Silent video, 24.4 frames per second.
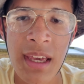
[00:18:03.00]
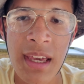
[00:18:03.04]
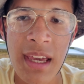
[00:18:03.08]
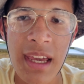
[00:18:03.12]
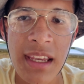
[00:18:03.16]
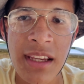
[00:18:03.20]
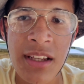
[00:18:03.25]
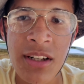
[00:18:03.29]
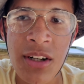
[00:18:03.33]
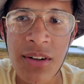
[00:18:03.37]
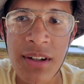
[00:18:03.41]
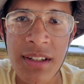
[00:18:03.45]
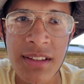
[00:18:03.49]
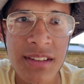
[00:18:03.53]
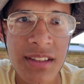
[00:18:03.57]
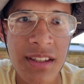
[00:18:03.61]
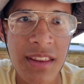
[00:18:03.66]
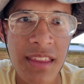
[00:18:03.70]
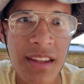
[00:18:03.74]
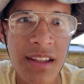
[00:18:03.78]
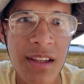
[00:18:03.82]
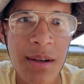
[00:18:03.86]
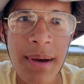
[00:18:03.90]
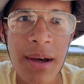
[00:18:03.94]
You know, it's the
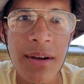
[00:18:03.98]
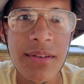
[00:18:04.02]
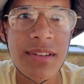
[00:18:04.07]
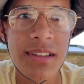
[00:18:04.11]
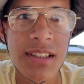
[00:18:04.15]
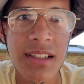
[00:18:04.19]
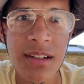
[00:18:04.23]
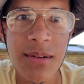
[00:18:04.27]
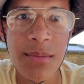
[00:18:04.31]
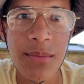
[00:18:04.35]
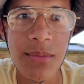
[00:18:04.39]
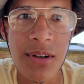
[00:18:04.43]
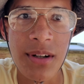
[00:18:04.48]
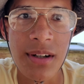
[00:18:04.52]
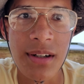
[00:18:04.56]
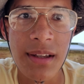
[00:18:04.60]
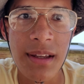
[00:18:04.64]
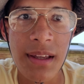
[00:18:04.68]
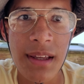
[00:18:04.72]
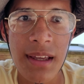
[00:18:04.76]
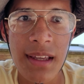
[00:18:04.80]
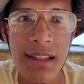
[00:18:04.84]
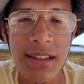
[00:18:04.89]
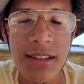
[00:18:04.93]
thing about teamwork.
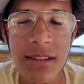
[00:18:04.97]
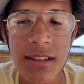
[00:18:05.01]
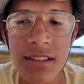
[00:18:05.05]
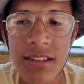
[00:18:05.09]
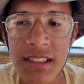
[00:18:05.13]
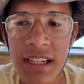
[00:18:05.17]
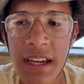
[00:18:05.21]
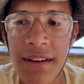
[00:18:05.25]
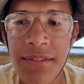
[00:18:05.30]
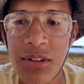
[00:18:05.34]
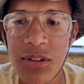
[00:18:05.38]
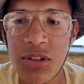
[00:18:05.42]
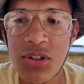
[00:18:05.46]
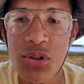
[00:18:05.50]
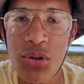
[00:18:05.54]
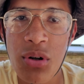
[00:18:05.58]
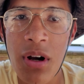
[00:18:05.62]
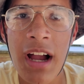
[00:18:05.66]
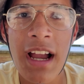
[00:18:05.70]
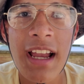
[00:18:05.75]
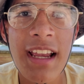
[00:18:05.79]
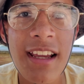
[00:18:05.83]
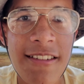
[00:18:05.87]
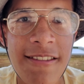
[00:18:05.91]
It's because you have to
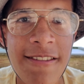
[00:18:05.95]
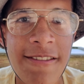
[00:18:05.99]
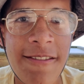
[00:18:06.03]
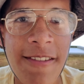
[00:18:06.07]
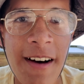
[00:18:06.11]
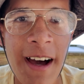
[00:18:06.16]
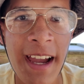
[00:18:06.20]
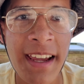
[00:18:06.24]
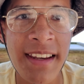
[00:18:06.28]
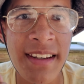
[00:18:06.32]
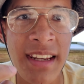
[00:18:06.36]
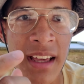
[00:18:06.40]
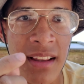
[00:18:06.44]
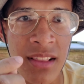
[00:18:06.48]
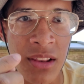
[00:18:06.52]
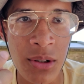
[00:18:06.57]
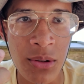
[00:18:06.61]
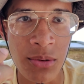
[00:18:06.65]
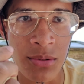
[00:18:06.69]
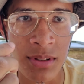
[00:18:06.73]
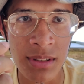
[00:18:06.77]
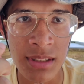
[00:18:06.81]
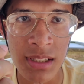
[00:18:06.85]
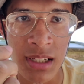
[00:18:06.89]
try and find that
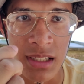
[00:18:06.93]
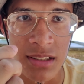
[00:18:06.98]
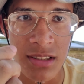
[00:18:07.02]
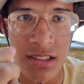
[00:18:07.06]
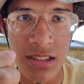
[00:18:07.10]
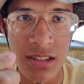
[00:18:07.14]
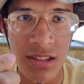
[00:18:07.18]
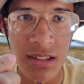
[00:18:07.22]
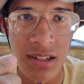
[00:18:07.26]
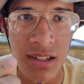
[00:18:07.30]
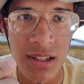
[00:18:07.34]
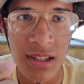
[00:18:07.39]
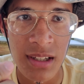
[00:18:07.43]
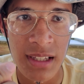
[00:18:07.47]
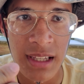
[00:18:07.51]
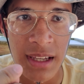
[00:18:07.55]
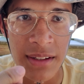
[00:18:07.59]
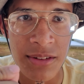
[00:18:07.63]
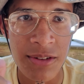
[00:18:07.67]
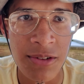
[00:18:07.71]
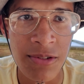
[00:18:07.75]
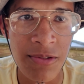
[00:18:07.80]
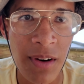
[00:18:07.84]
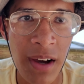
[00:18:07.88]
little niche. You
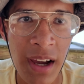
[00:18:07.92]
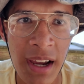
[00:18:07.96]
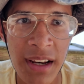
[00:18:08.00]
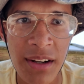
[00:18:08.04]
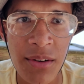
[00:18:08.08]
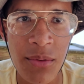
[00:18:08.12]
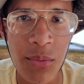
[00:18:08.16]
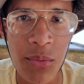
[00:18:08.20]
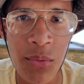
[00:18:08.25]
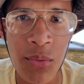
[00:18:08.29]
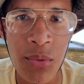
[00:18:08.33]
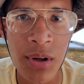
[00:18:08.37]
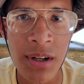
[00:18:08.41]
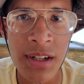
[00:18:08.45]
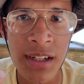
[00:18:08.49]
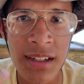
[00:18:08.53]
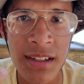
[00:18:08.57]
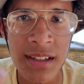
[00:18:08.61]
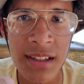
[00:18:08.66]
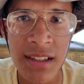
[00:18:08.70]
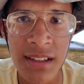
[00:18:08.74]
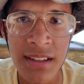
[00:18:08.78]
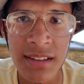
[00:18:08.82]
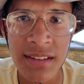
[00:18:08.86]
have to find what
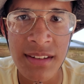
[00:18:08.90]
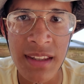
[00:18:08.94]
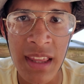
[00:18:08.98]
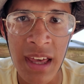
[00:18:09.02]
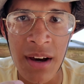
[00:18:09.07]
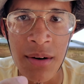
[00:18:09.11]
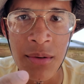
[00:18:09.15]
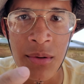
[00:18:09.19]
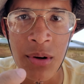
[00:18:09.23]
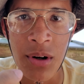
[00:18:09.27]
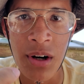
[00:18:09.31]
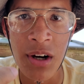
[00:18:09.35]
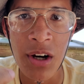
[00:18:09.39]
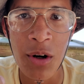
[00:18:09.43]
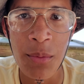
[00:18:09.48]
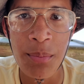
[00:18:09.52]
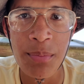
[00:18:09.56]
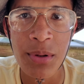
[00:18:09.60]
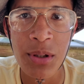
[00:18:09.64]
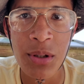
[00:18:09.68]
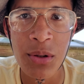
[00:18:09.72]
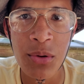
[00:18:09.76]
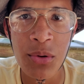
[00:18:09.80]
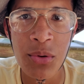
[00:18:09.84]
it is that will
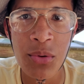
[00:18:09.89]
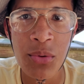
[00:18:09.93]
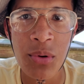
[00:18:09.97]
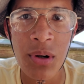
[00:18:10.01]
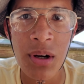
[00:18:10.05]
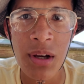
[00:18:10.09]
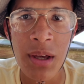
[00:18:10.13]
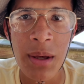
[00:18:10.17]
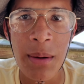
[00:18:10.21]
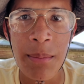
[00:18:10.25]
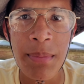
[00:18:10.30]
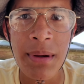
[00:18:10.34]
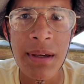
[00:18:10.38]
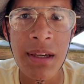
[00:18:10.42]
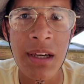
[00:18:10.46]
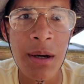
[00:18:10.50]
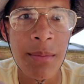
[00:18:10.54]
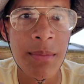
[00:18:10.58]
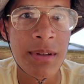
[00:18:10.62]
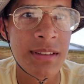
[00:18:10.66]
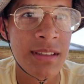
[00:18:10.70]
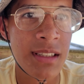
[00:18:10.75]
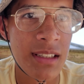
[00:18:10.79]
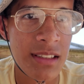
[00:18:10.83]
help you
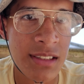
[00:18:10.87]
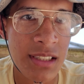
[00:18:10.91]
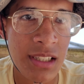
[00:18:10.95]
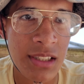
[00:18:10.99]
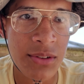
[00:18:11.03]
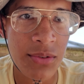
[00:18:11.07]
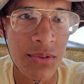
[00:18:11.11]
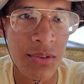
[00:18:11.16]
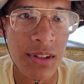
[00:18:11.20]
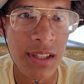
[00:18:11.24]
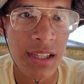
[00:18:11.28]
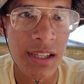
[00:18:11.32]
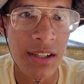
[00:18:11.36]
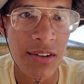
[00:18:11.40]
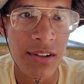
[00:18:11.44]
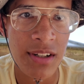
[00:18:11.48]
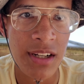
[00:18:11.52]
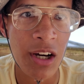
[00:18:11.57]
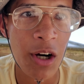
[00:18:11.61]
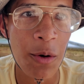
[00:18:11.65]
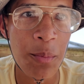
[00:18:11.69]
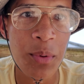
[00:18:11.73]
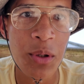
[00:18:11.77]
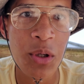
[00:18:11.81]
become a successful leader and
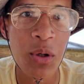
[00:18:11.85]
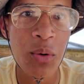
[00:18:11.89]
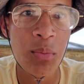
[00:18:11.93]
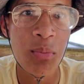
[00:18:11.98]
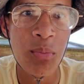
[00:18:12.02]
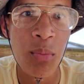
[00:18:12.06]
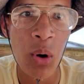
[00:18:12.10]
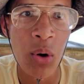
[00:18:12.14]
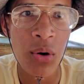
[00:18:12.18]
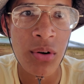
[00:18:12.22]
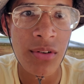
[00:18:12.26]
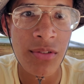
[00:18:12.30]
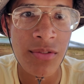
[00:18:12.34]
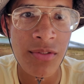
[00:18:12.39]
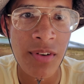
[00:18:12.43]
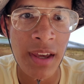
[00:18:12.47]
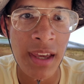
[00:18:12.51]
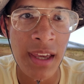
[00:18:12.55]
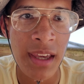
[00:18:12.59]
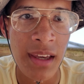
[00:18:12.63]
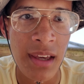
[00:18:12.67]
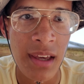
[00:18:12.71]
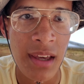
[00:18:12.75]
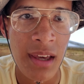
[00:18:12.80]
help you
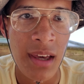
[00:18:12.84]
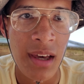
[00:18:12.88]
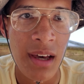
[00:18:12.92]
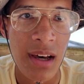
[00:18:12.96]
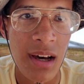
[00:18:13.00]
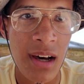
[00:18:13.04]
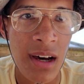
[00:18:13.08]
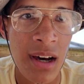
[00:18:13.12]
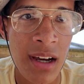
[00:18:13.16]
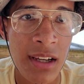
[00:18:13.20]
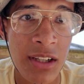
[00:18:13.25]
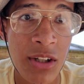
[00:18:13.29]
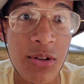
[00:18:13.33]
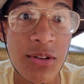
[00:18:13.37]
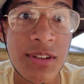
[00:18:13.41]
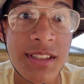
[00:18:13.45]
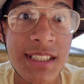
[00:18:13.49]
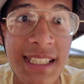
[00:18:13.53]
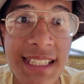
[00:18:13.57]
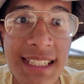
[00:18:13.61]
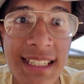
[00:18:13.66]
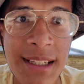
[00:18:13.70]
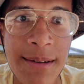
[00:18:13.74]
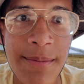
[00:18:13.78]
motivate your
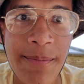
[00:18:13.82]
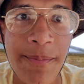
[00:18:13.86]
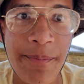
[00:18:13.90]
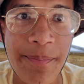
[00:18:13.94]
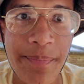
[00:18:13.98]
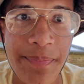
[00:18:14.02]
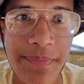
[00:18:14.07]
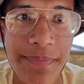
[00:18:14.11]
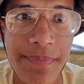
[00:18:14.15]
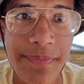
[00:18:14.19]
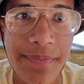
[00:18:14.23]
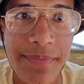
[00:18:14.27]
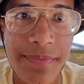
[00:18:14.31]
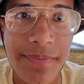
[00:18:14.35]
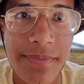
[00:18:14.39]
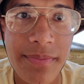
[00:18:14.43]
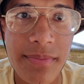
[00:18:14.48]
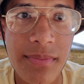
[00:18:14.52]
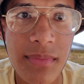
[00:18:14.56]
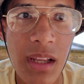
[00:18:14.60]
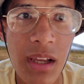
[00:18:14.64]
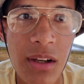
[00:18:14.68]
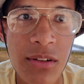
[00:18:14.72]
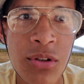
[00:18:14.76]
team
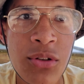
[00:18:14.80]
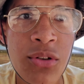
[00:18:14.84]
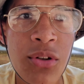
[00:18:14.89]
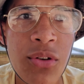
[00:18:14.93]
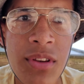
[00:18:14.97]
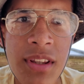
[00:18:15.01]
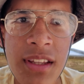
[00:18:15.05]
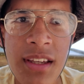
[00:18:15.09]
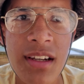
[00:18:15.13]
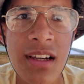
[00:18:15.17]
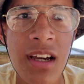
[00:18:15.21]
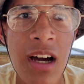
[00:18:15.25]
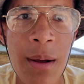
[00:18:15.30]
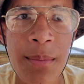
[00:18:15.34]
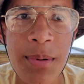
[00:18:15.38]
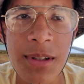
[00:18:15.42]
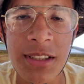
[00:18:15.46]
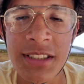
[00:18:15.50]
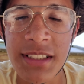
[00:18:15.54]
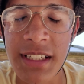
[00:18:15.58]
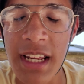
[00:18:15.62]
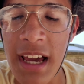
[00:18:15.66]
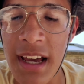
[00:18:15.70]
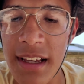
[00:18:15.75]
to do the
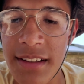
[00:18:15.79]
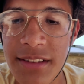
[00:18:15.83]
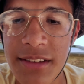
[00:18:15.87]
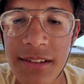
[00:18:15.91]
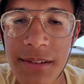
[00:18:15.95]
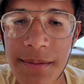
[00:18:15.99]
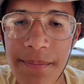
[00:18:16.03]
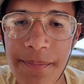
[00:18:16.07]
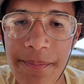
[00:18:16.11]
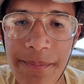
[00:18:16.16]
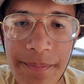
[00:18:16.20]
accomplished task.